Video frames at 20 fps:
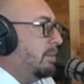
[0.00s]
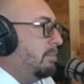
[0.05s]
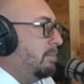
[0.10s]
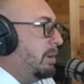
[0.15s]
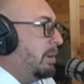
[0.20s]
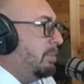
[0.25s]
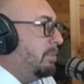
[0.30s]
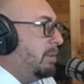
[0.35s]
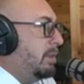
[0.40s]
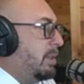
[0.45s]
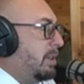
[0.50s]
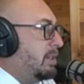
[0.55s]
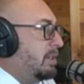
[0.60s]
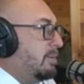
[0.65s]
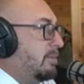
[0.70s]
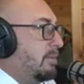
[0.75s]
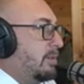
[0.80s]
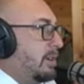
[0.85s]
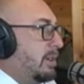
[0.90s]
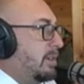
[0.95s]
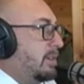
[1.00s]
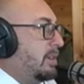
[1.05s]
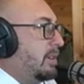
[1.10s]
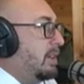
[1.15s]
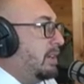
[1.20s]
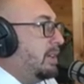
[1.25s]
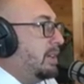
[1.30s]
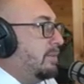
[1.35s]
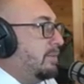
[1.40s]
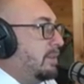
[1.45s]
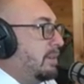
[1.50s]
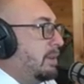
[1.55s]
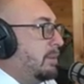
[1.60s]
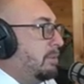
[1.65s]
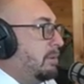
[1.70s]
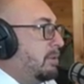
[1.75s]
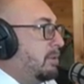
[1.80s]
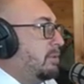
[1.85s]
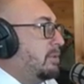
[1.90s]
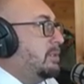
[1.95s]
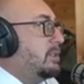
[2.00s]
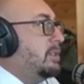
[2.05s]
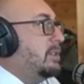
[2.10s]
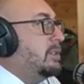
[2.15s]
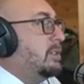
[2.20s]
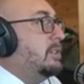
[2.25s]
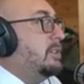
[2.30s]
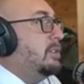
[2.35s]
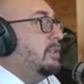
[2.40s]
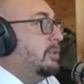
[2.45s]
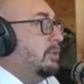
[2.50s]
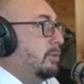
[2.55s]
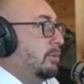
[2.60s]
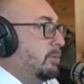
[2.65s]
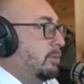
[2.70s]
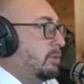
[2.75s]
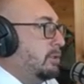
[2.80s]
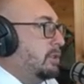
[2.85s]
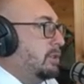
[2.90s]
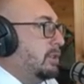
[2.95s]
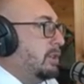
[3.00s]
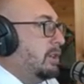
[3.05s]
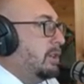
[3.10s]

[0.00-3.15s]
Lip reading: population wise, and DFW is just huge,